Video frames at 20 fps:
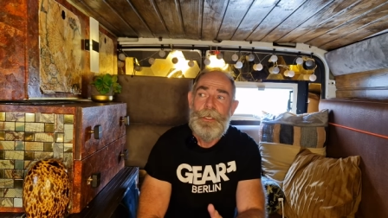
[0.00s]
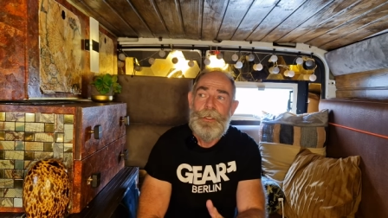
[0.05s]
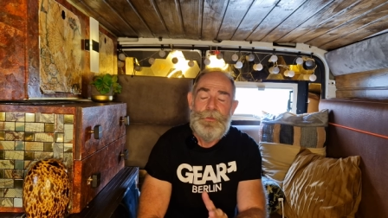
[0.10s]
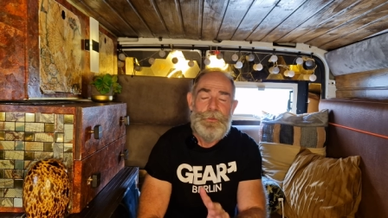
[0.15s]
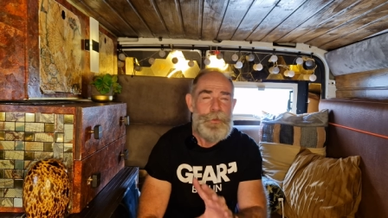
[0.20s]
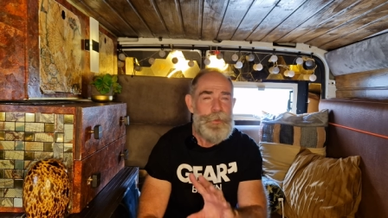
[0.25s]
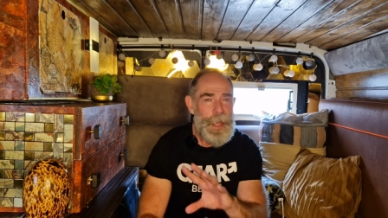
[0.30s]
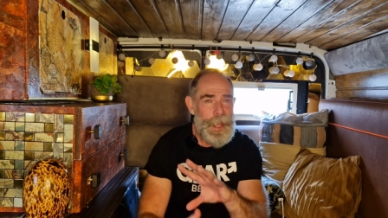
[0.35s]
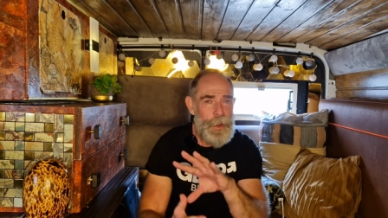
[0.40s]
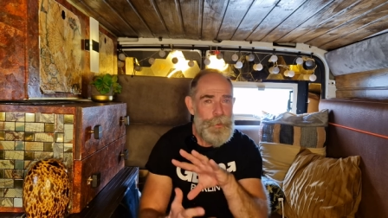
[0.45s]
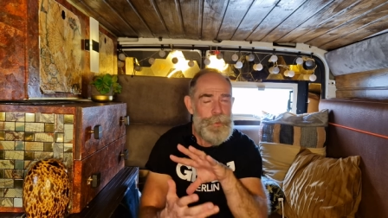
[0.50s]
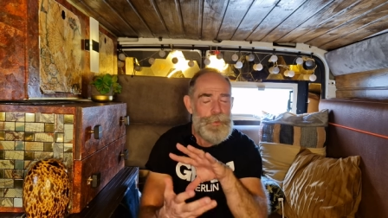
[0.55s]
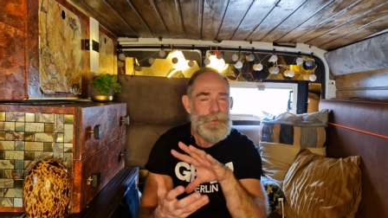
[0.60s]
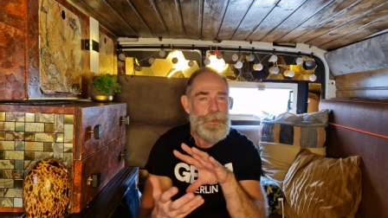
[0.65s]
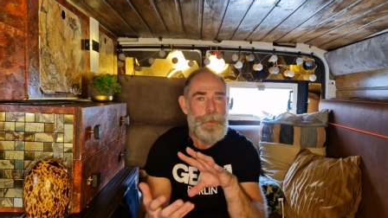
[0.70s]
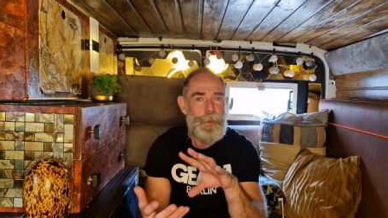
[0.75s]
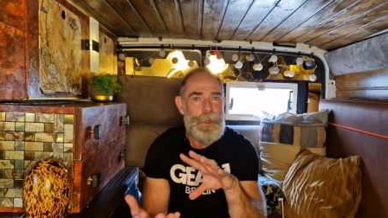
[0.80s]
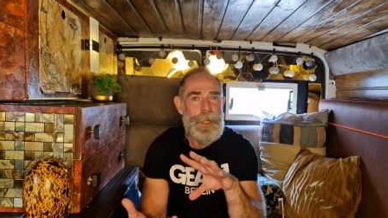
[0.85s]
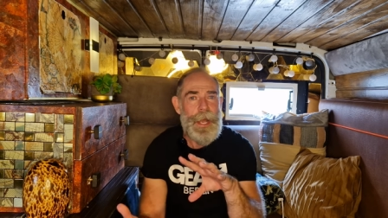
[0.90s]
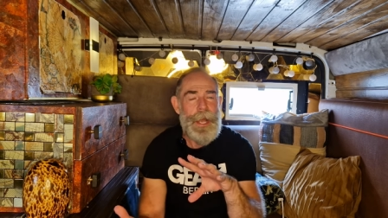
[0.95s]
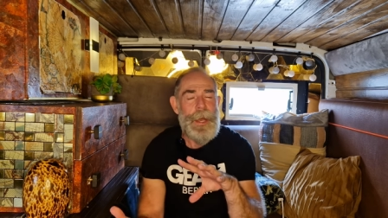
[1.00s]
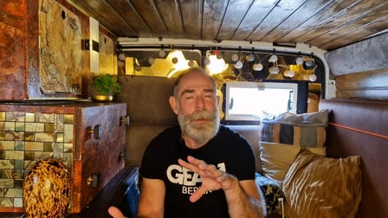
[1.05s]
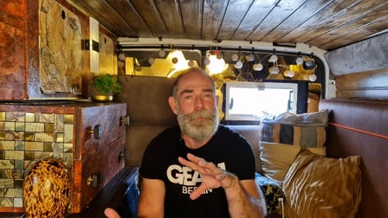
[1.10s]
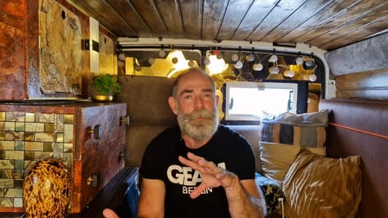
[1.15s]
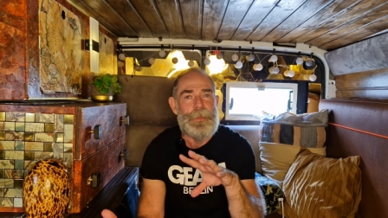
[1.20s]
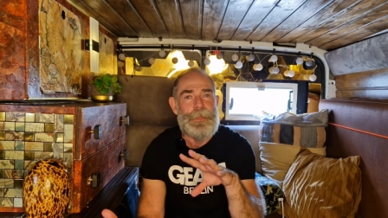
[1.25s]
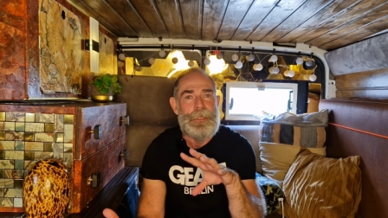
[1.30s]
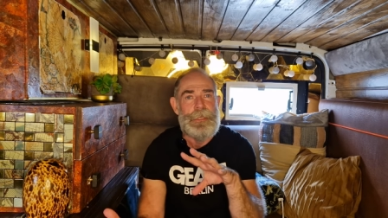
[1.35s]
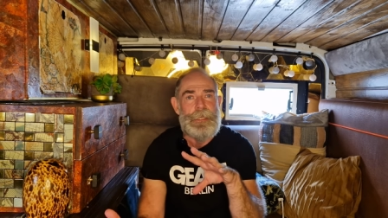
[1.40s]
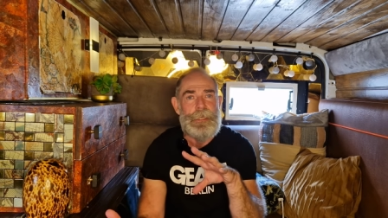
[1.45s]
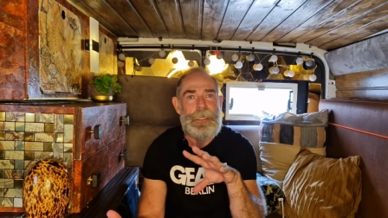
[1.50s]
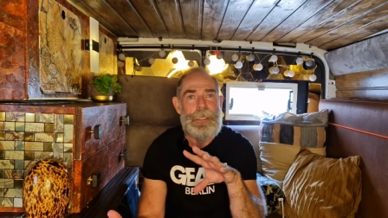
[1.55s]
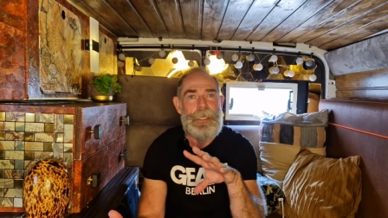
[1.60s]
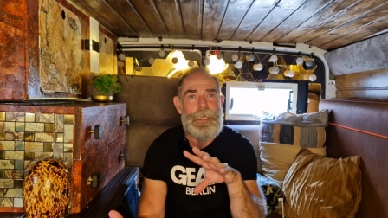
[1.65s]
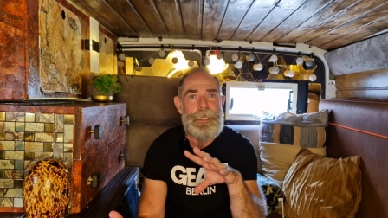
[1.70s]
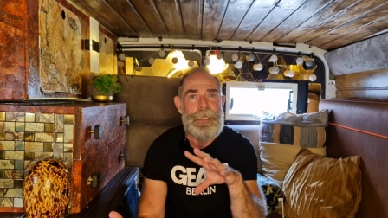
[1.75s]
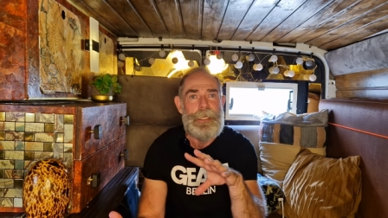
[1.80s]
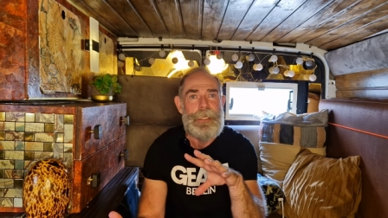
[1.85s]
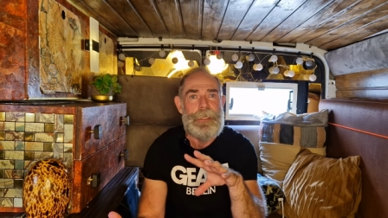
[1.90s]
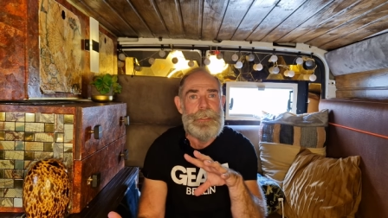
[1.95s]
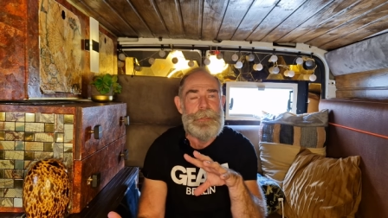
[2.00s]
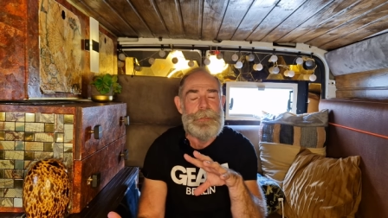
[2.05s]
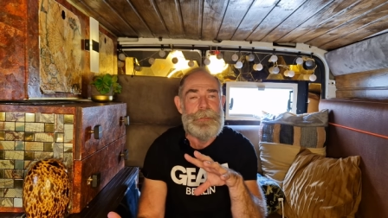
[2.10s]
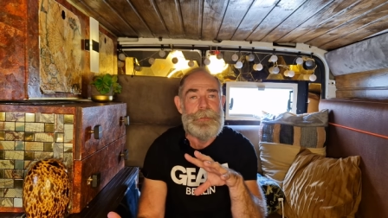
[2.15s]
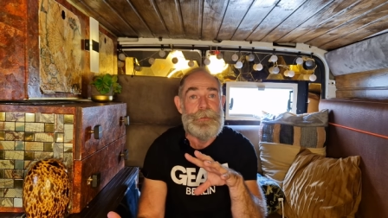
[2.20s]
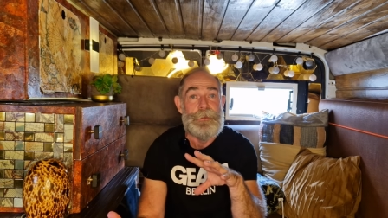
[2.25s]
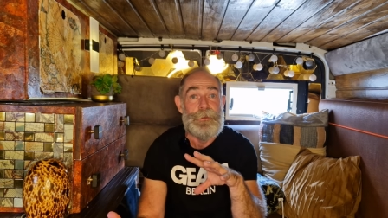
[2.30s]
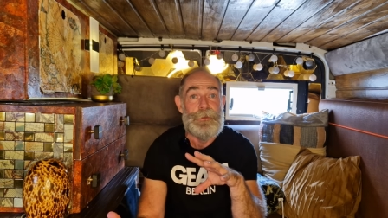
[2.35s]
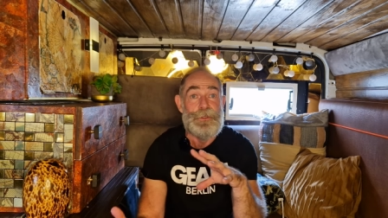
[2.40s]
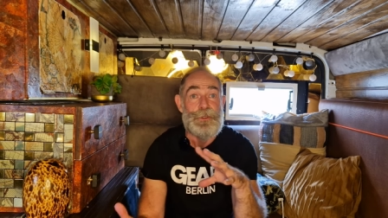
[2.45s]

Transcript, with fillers: So that was all happening in